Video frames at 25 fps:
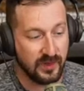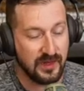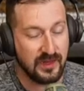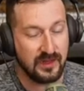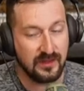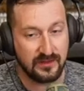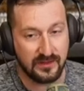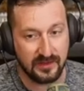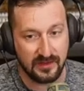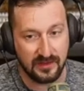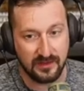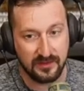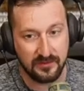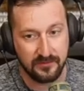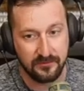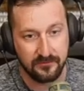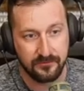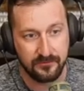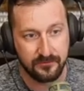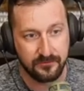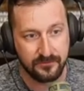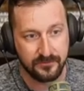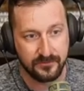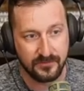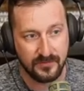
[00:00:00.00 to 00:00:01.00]
really,
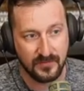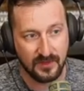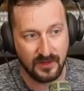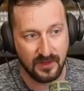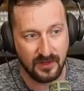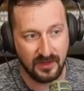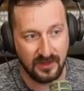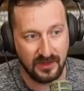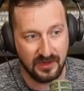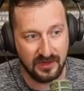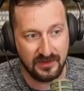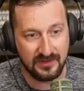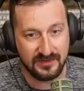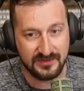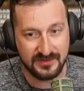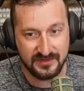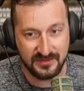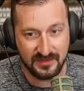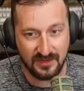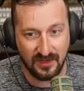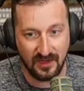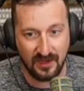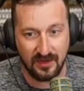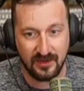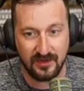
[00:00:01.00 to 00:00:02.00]
it is
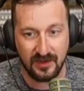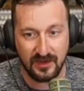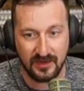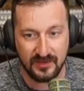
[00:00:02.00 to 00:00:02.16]
not